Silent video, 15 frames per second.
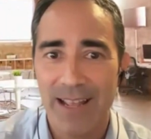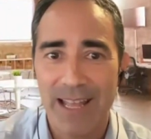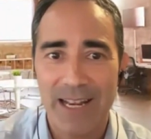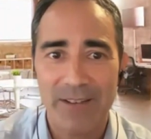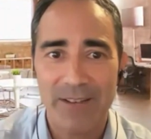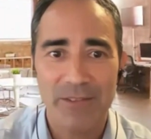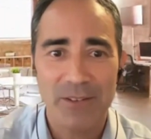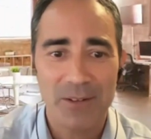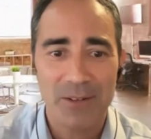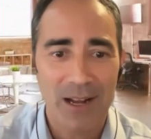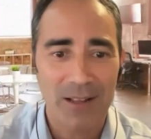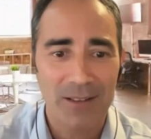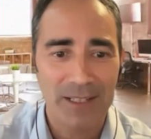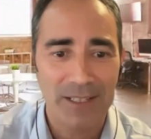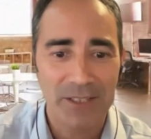And
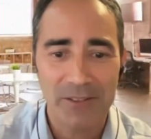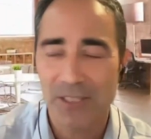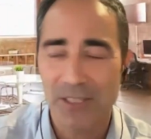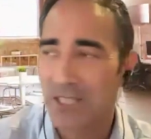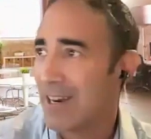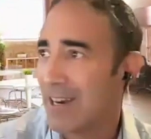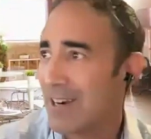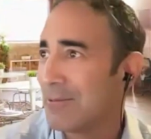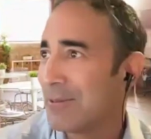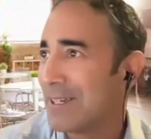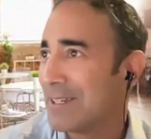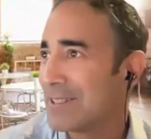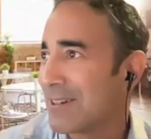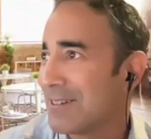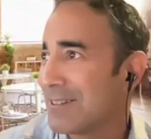I'll let you share and
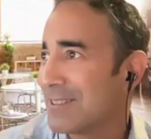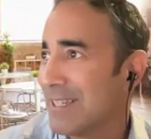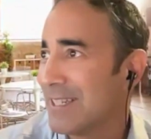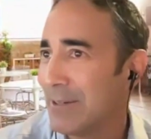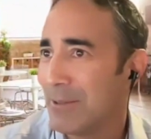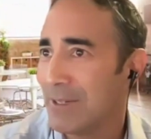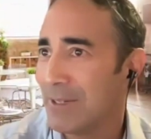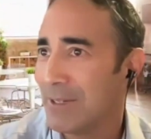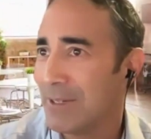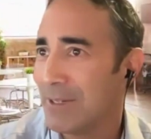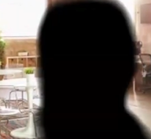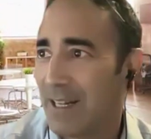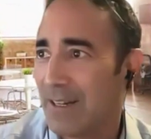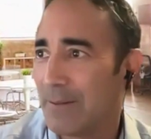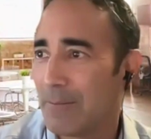we can start seeing what you've
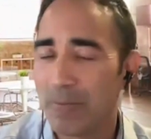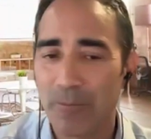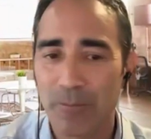done.